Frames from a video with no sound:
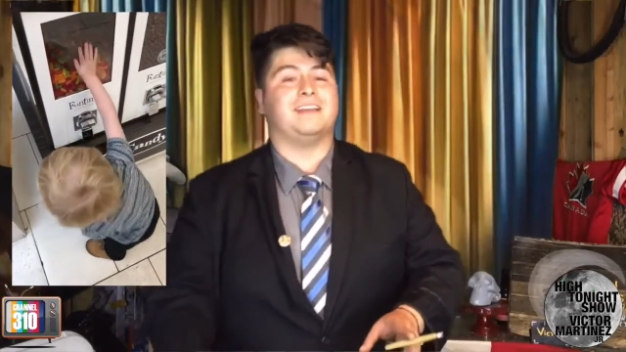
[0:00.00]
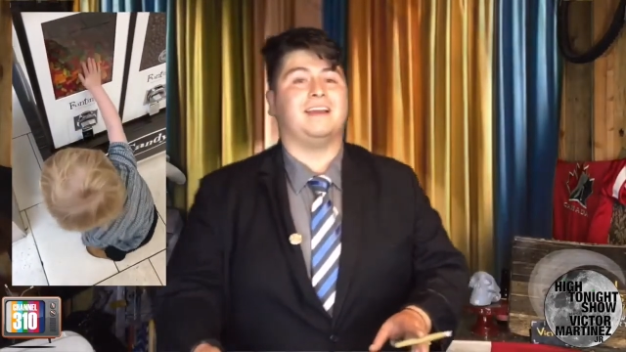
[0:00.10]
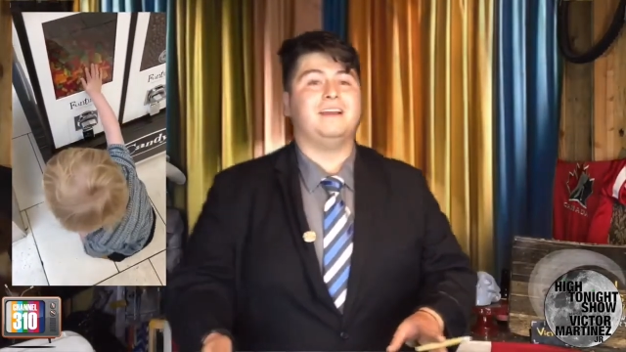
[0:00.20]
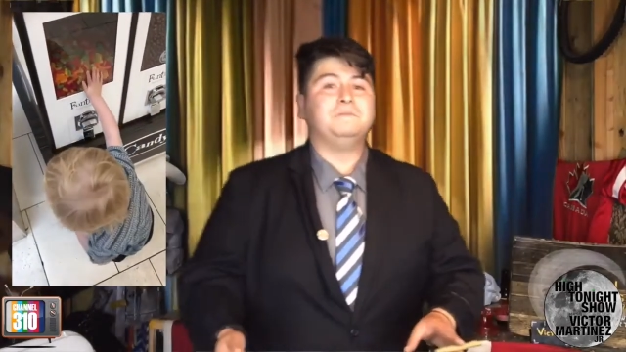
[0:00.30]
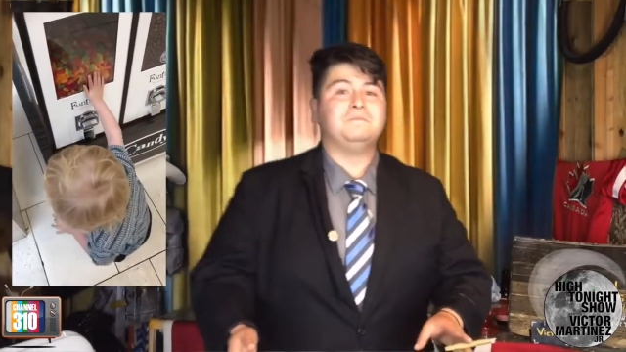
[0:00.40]

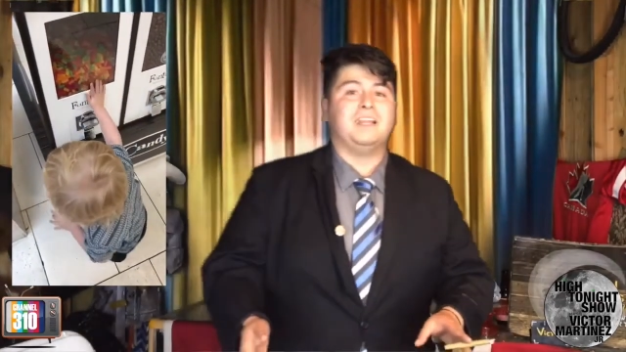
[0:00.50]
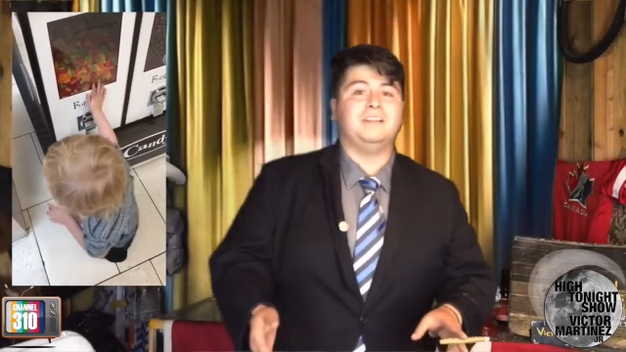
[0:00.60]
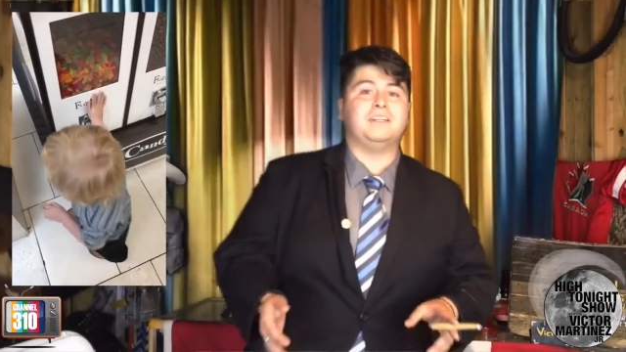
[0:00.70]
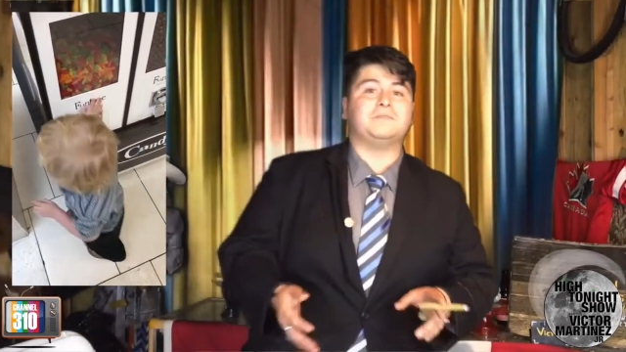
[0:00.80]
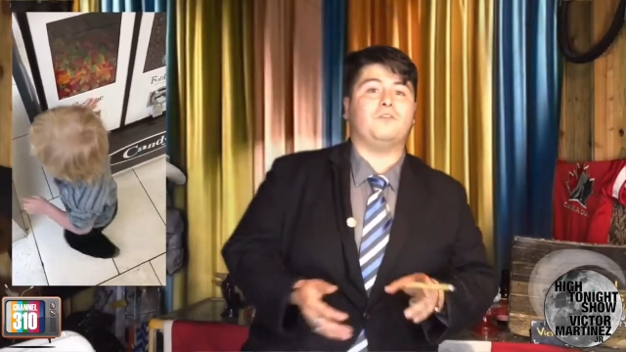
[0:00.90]
Like, he
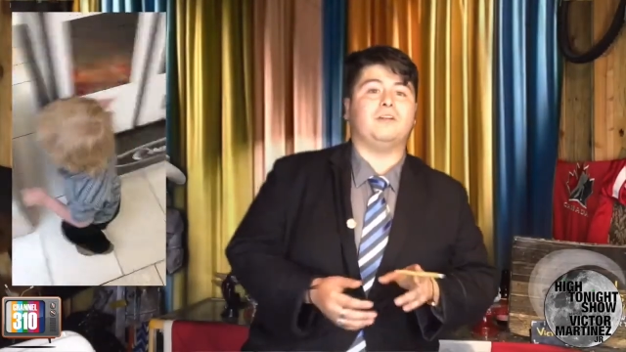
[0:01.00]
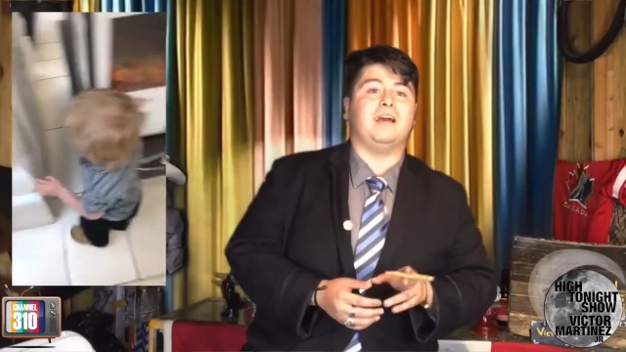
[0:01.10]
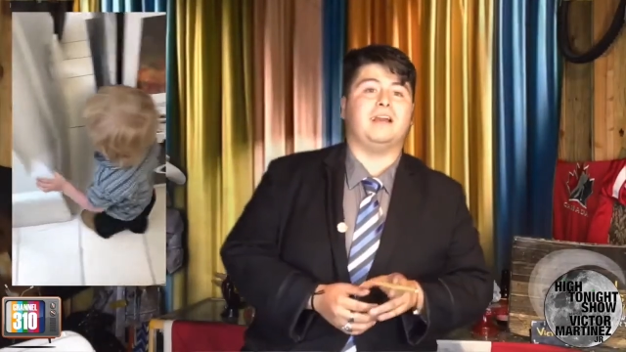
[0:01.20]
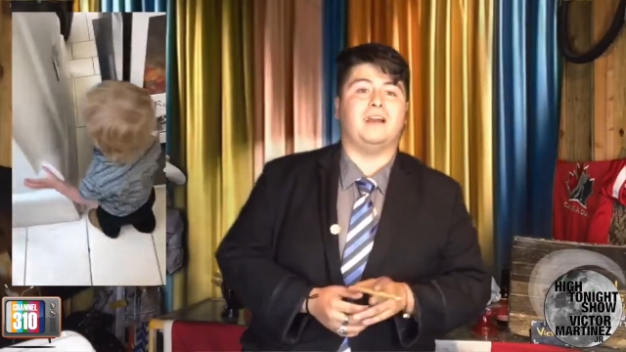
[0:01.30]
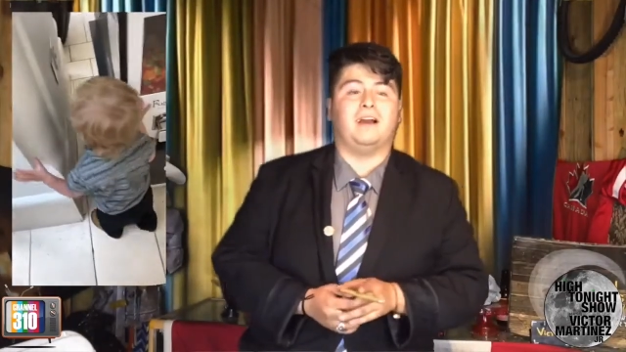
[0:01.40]
looks more
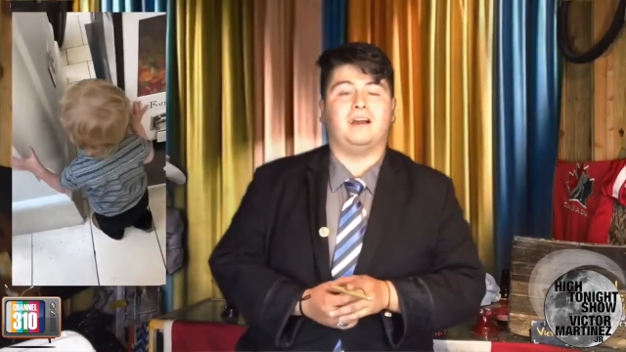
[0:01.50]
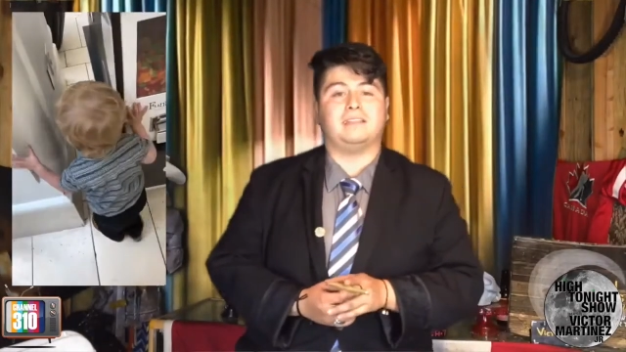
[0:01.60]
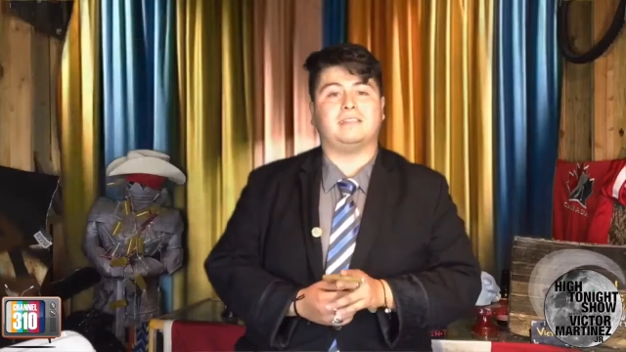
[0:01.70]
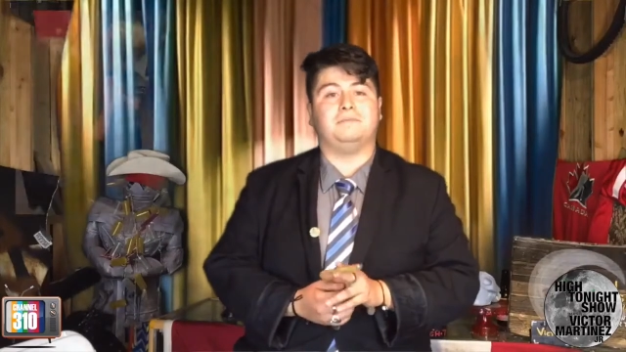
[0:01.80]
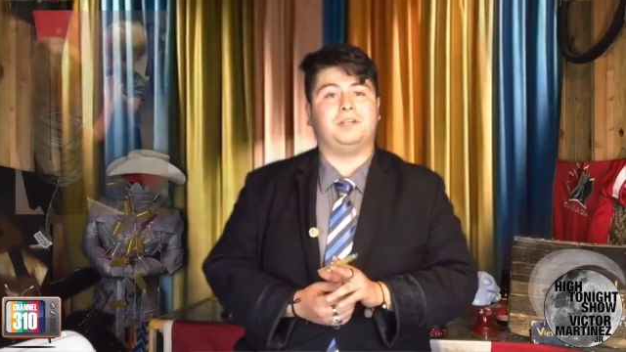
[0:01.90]
like
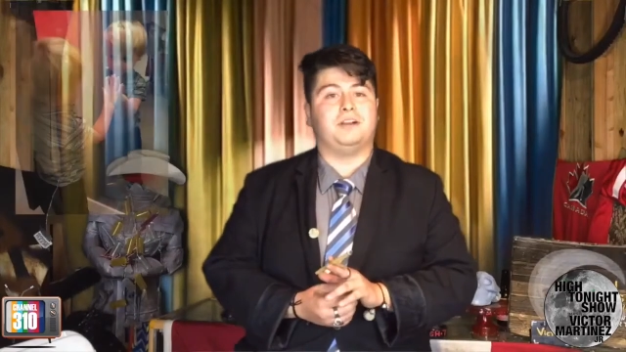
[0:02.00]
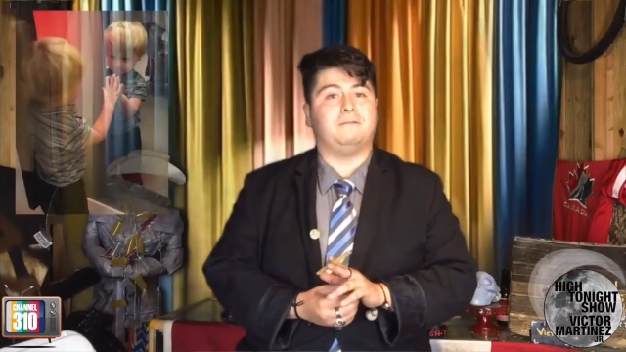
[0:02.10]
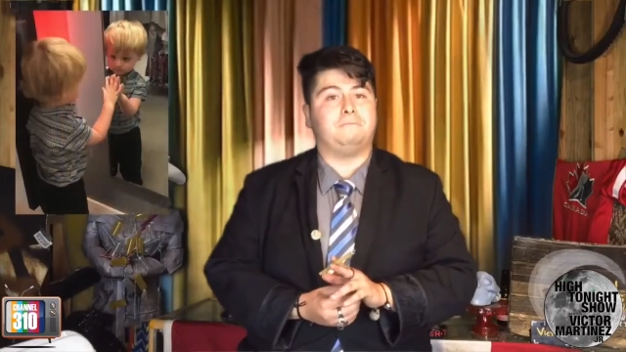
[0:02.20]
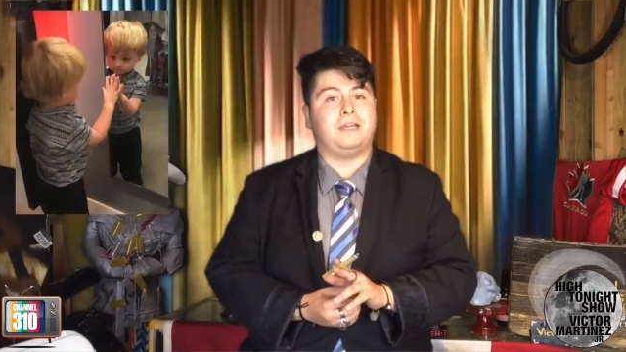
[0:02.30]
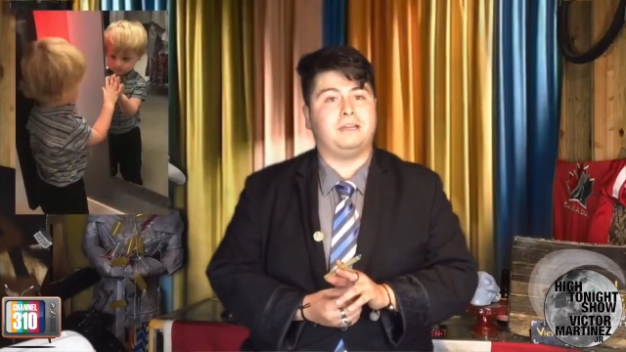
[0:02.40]
some
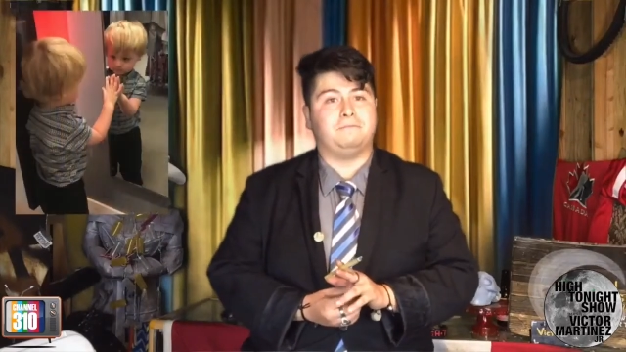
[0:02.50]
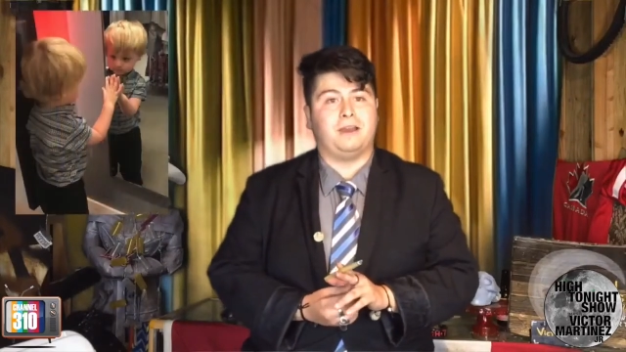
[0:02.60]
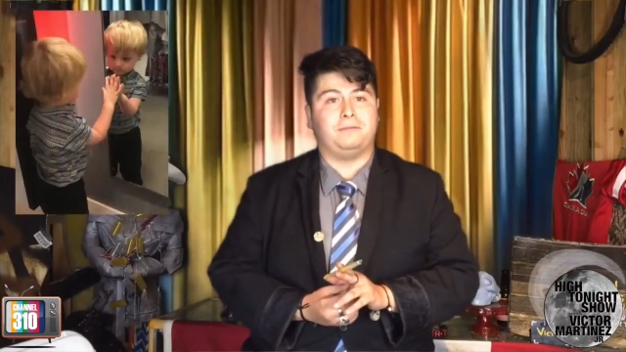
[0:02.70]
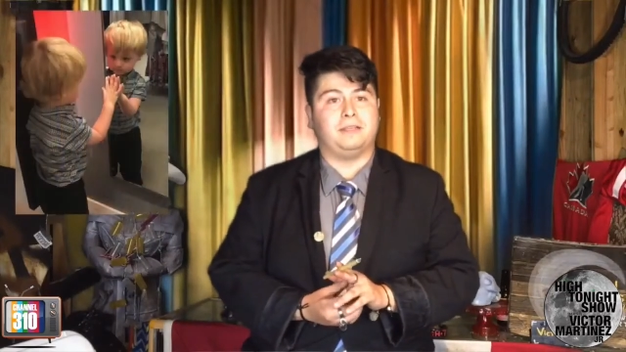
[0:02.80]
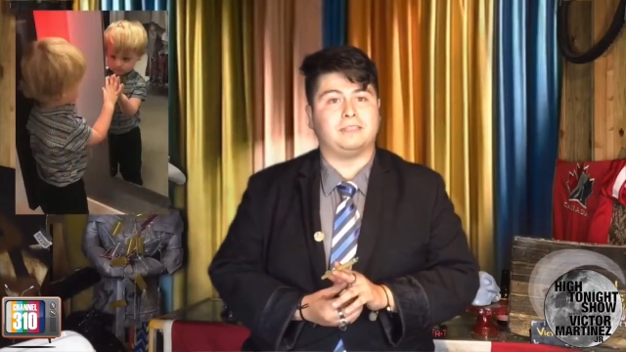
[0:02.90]
European baby.